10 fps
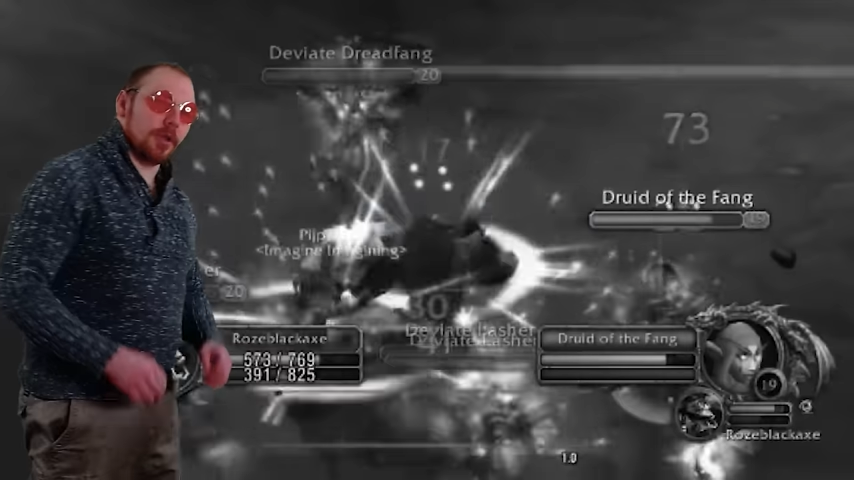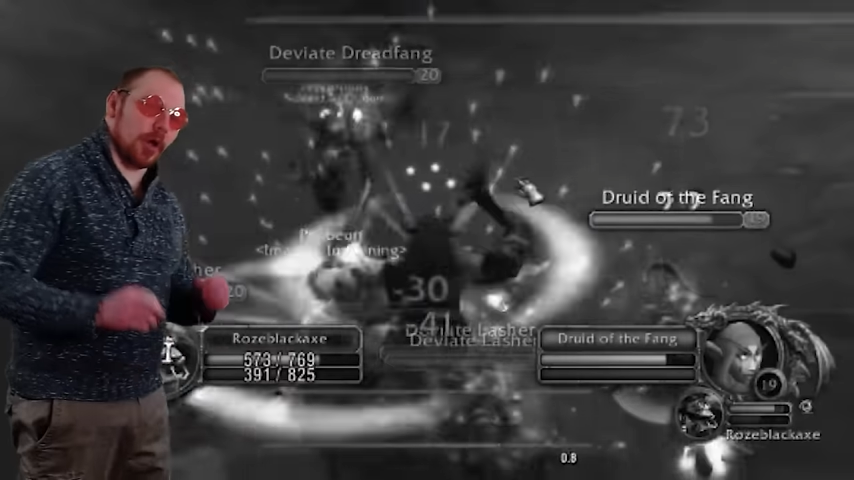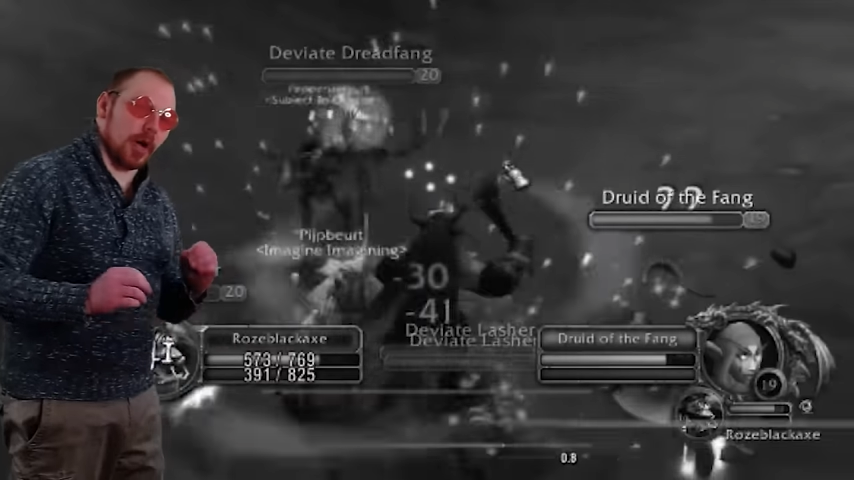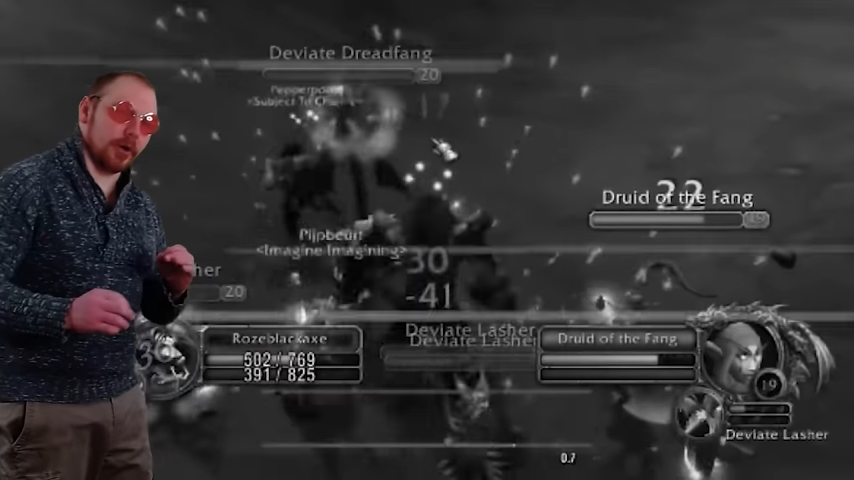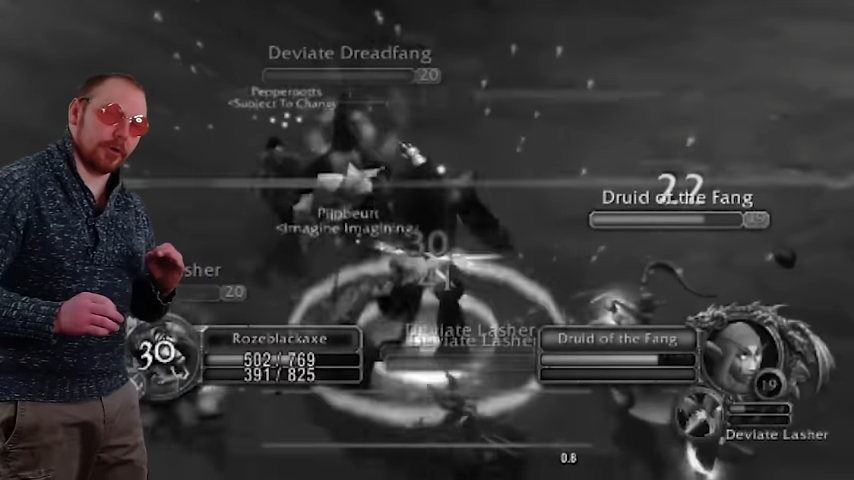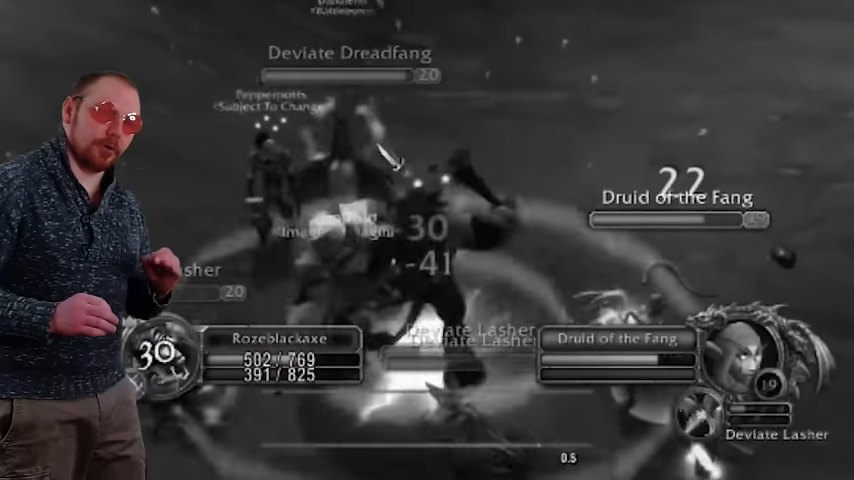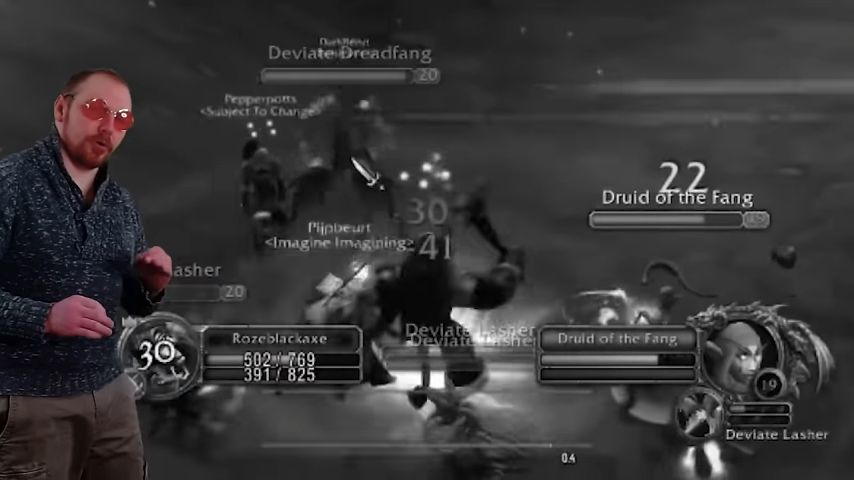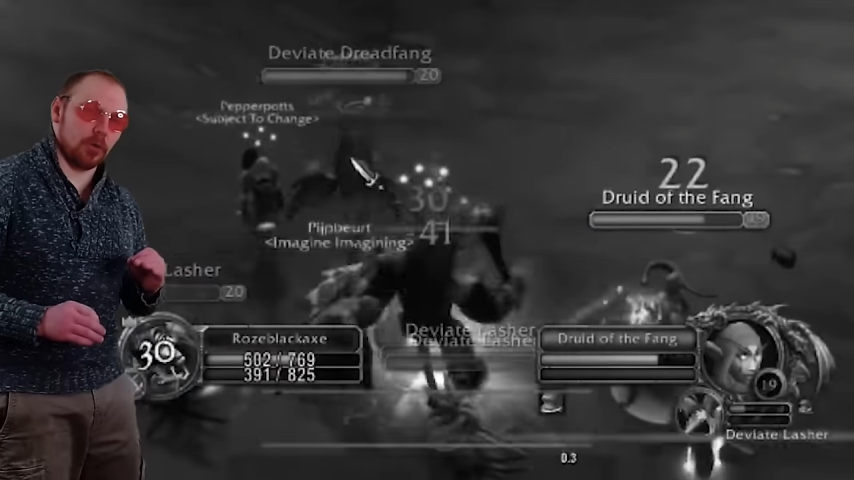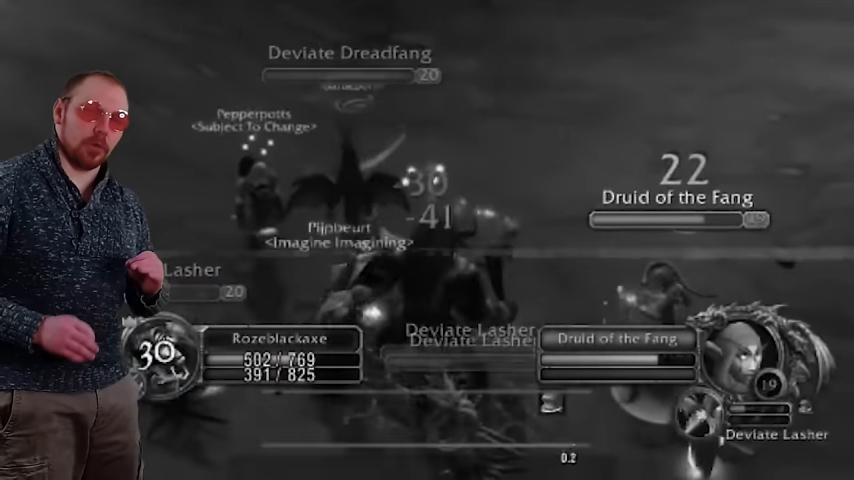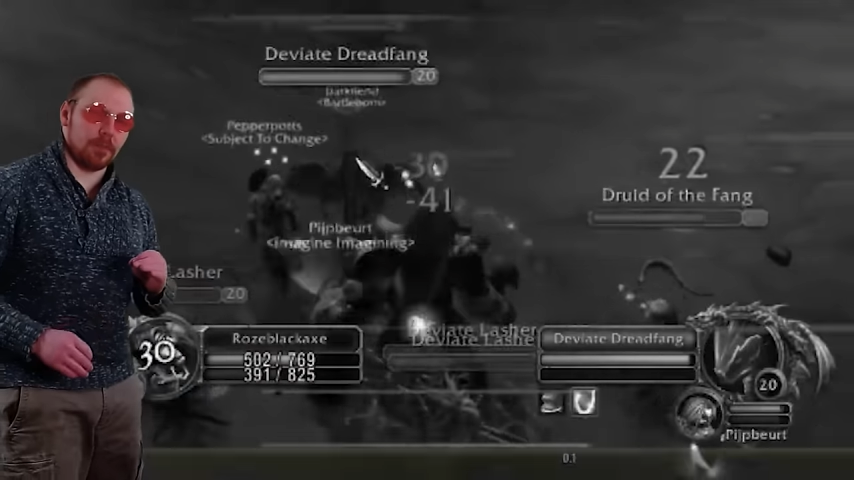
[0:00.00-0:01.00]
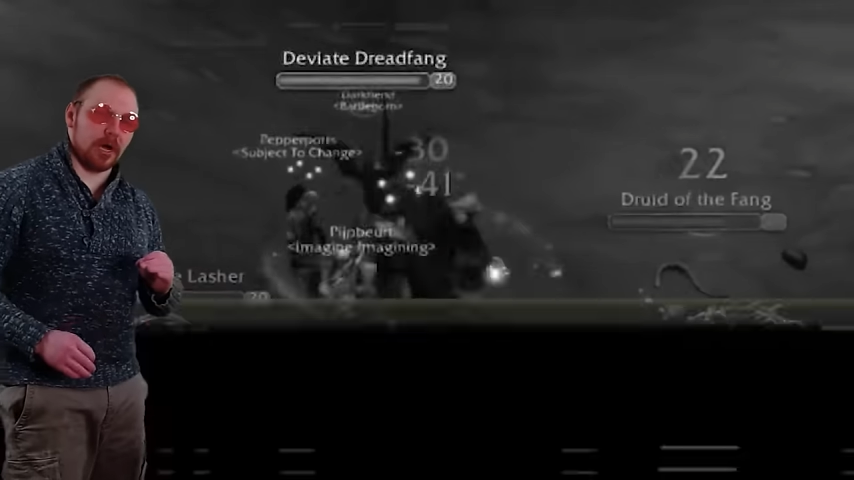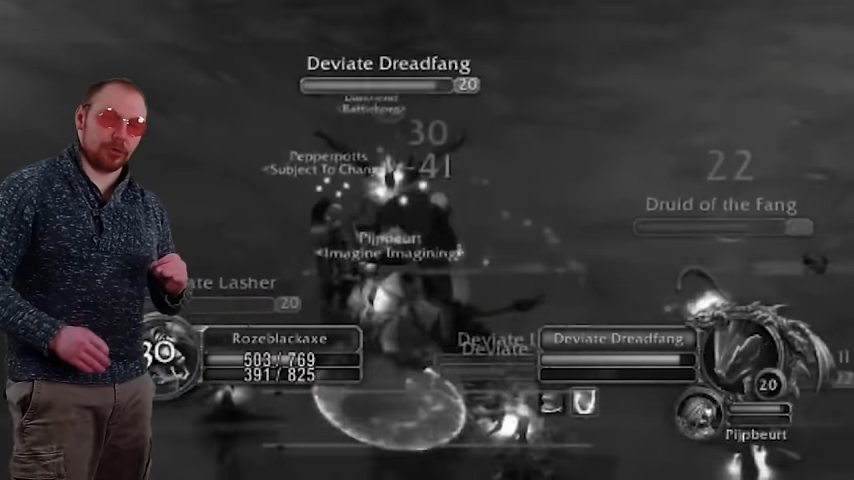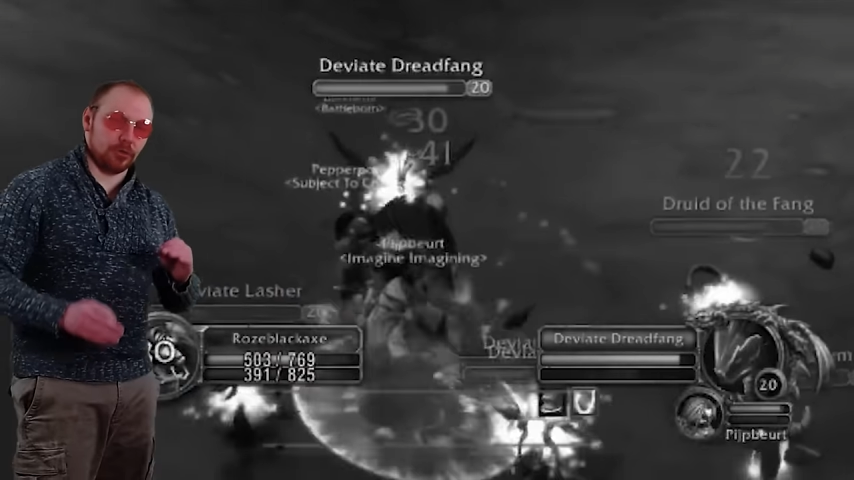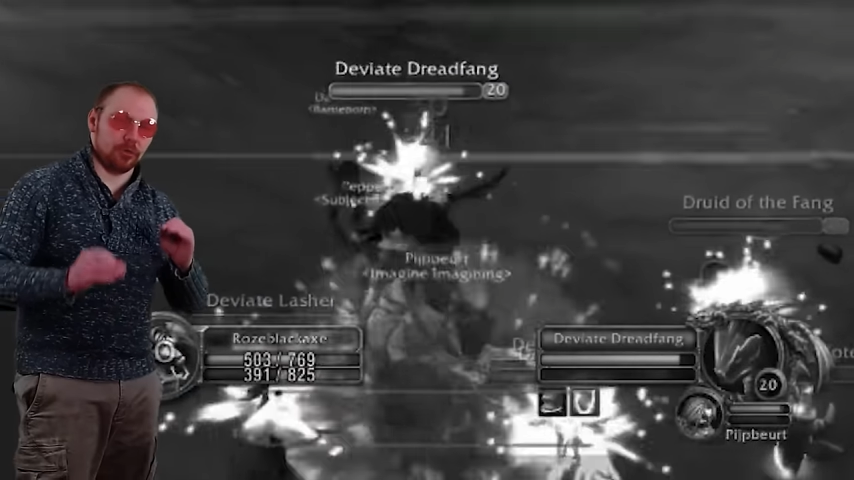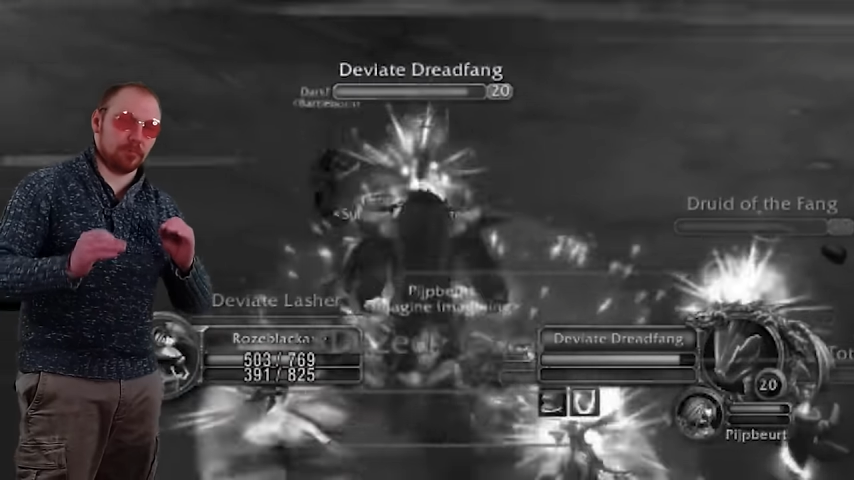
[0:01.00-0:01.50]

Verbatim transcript: Now I don't know about you,